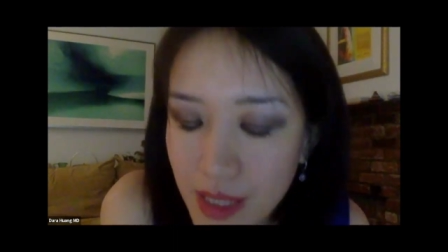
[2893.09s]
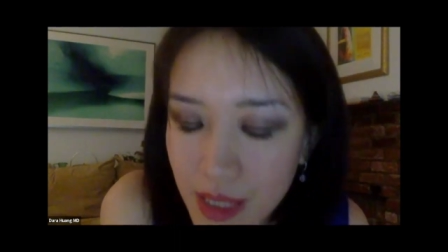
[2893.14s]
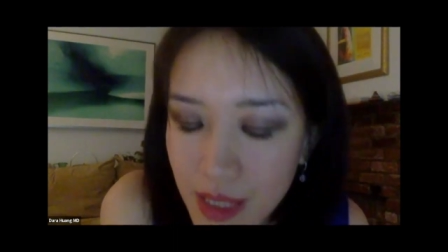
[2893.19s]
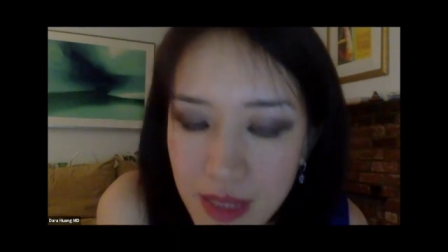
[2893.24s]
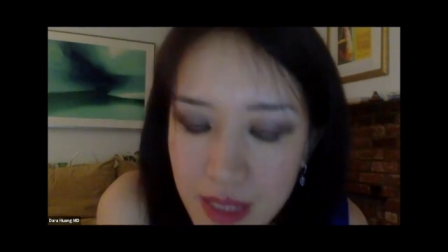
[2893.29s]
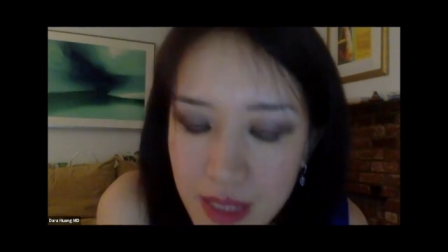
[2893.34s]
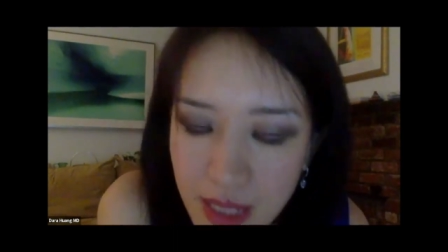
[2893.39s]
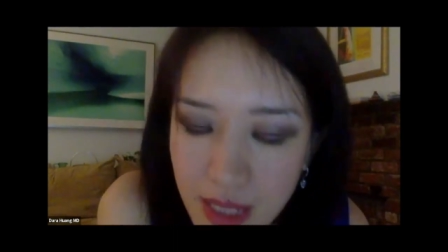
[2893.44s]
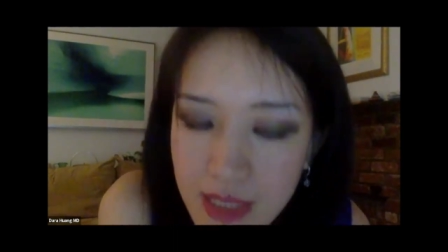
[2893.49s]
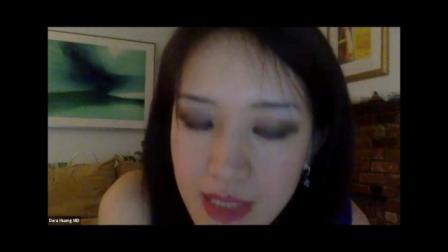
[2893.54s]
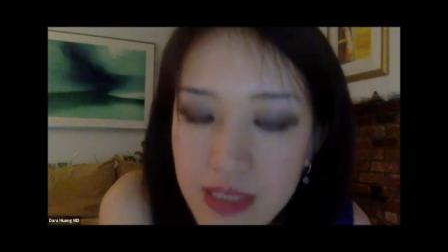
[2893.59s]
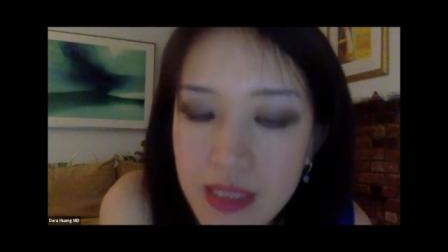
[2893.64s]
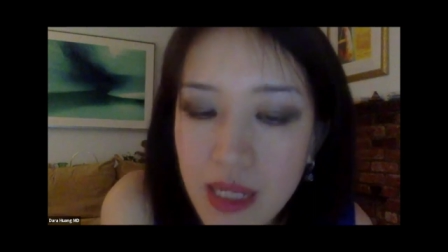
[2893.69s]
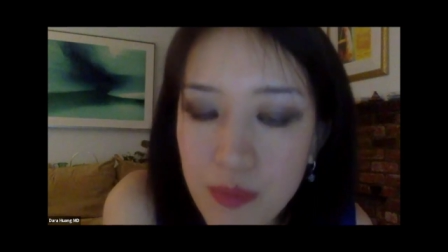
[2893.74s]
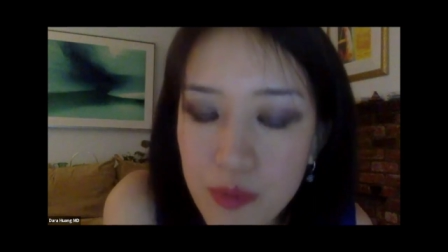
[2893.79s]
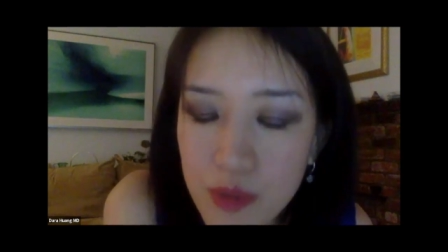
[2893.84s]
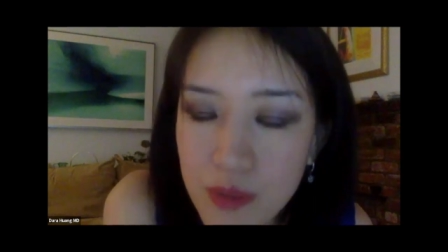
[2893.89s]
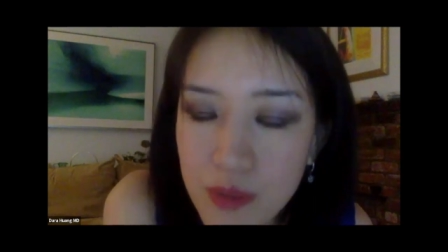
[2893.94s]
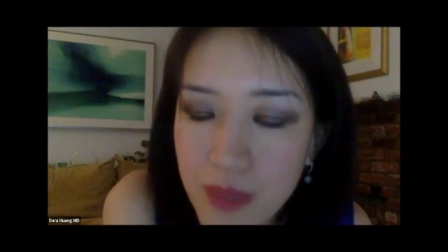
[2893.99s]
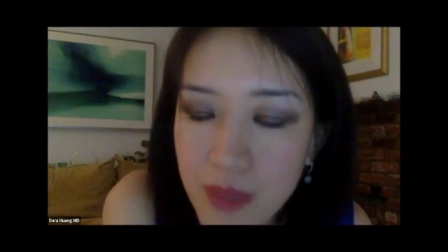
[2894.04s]
then the next
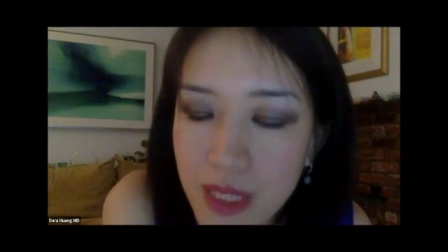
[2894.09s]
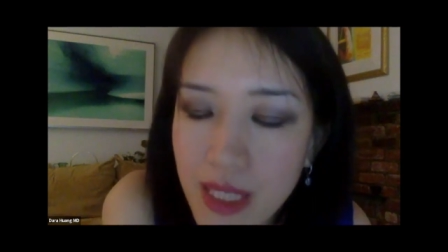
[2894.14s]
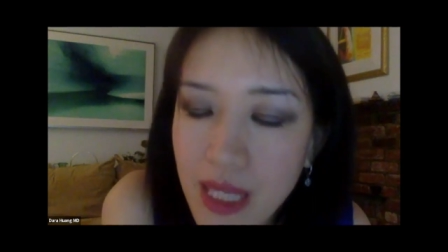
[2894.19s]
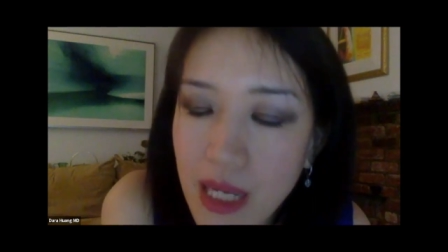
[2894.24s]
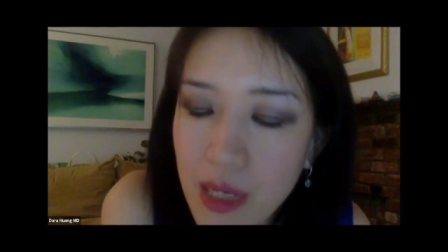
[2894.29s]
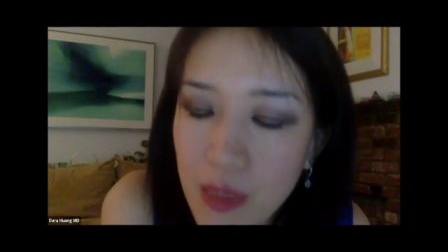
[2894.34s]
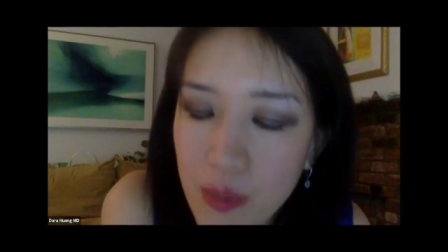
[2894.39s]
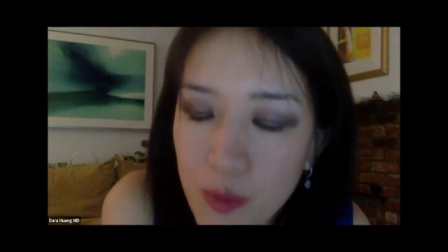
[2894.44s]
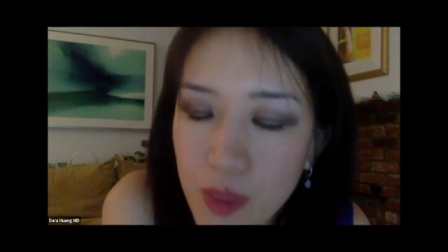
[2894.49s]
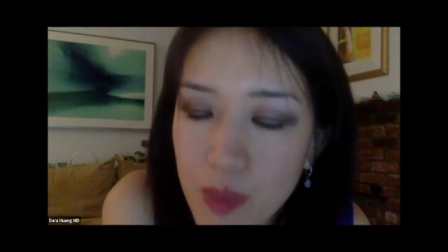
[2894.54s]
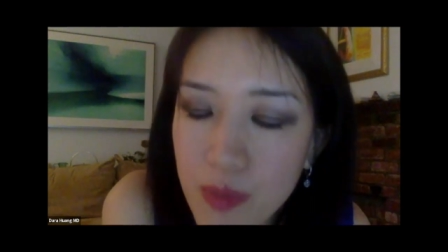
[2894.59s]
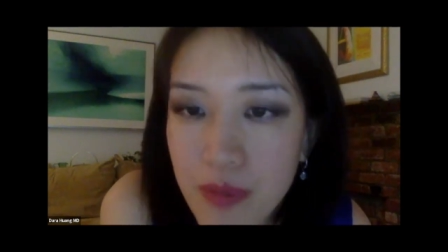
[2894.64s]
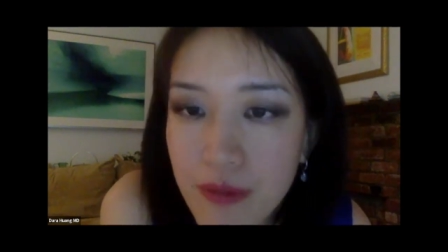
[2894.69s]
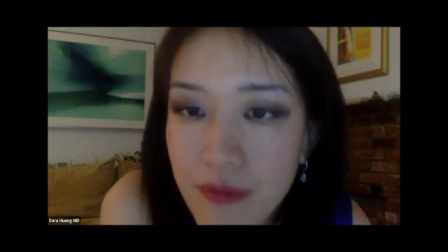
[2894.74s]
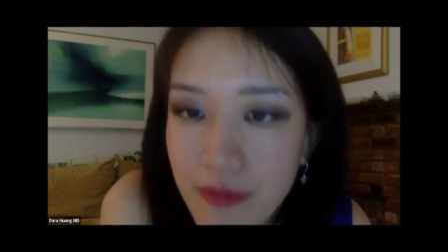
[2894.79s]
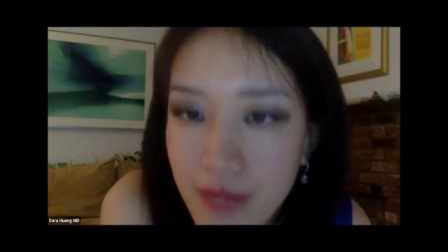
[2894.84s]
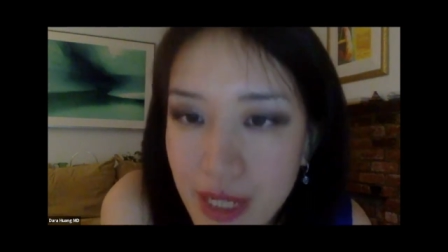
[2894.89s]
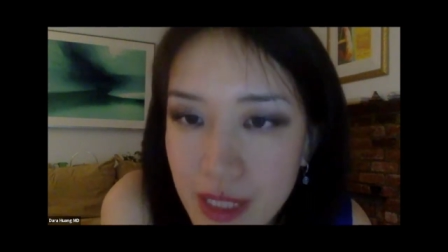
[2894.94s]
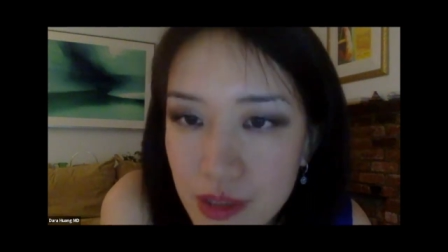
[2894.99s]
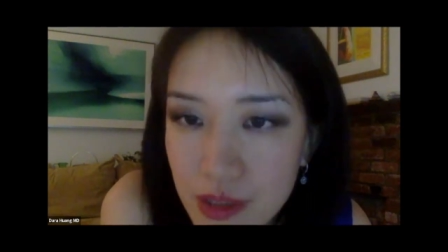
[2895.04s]
step would be can we
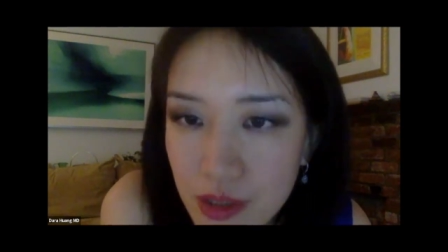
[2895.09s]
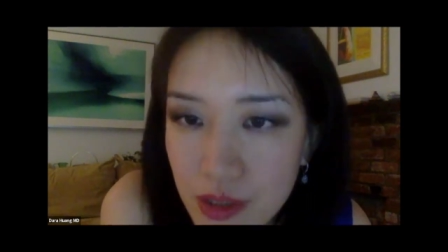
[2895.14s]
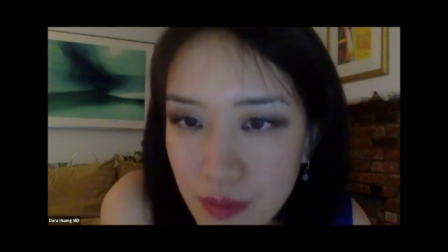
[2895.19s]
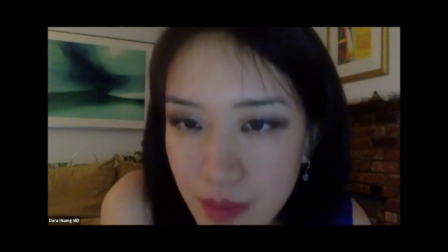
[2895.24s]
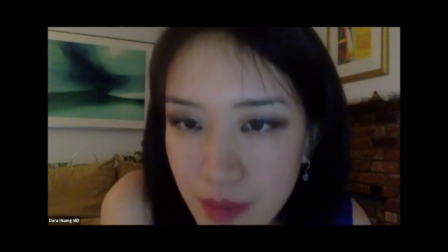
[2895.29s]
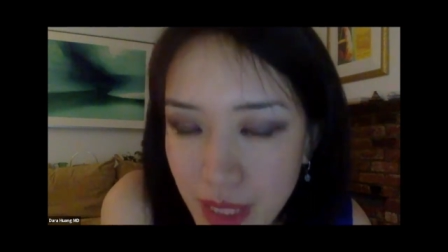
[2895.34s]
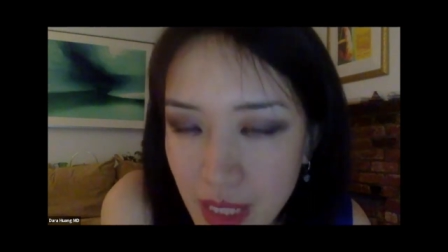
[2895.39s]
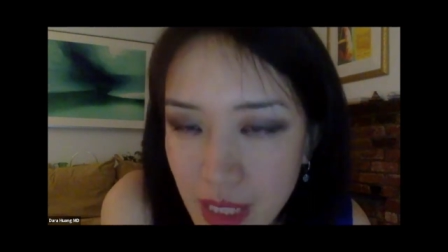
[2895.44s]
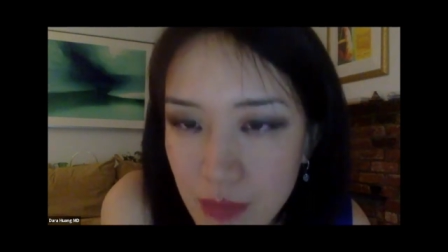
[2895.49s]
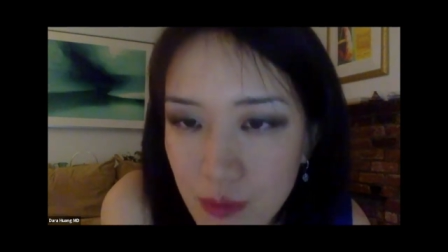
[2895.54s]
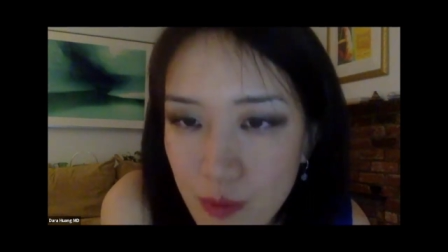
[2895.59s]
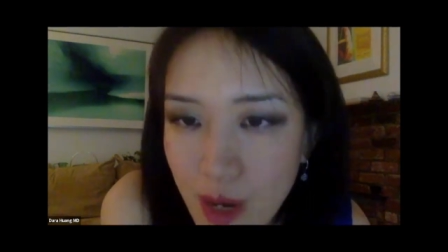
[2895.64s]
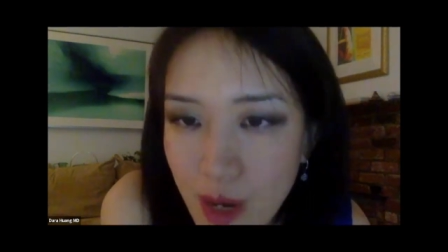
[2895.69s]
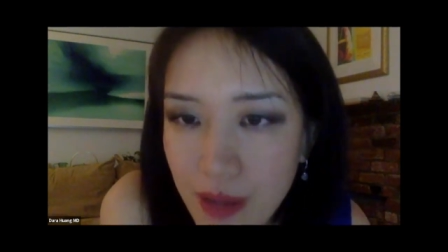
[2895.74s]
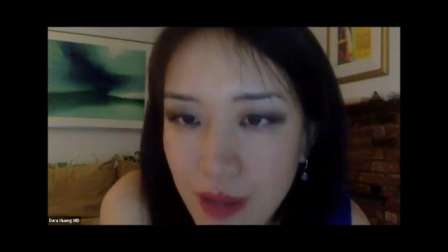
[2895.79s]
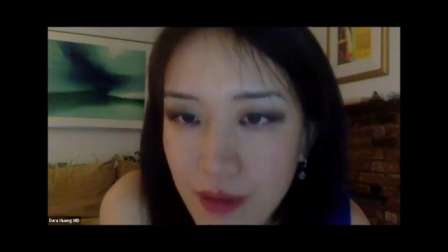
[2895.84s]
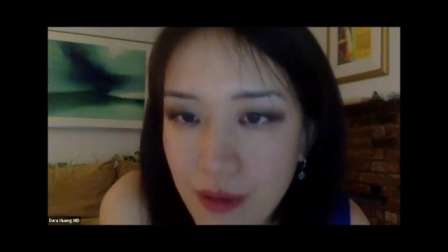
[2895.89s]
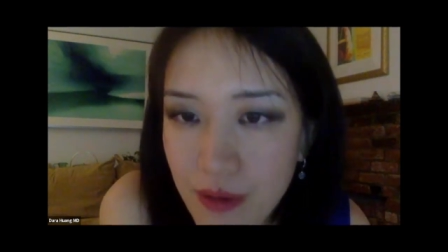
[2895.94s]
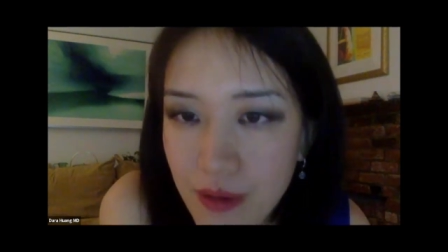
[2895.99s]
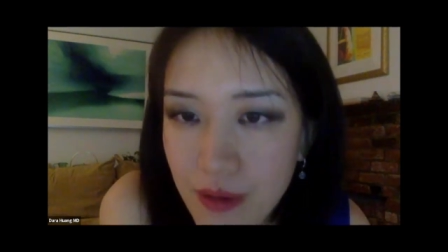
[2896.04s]
prevent your pain
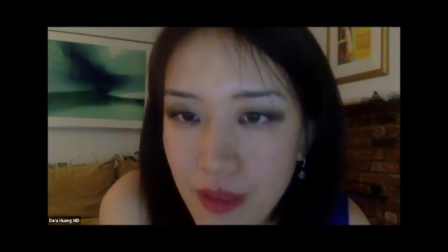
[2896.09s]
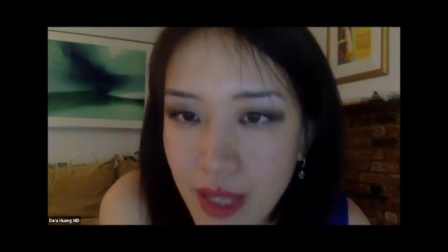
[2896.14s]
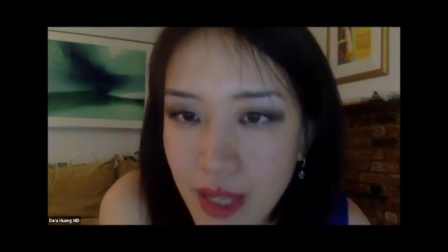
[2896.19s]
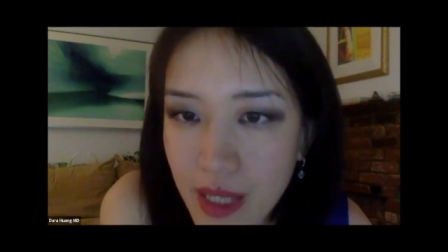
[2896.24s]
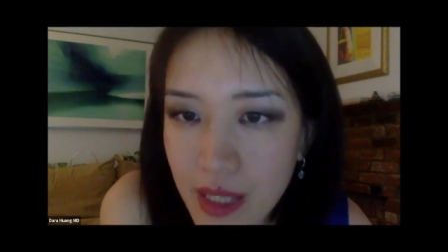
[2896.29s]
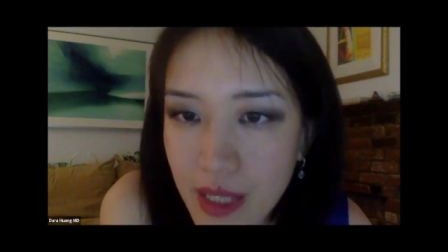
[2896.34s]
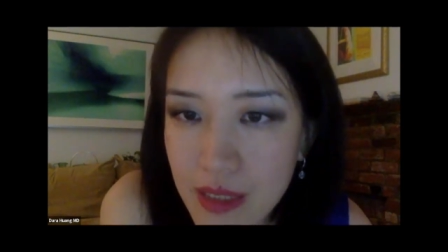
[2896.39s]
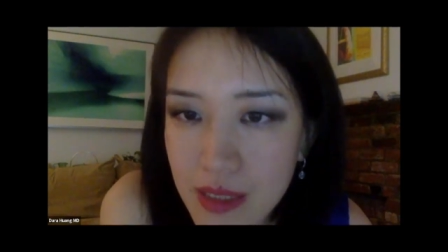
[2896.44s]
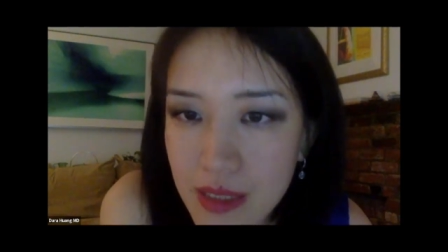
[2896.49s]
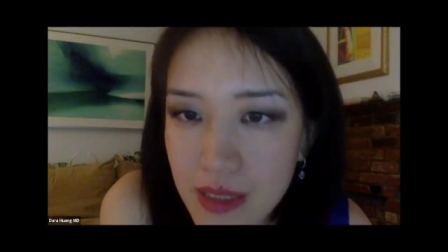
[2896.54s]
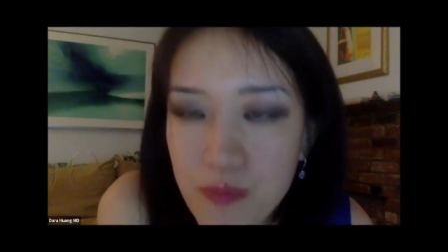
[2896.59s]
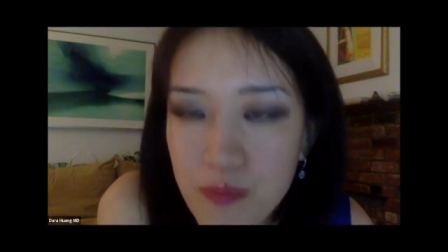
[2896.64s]
rather than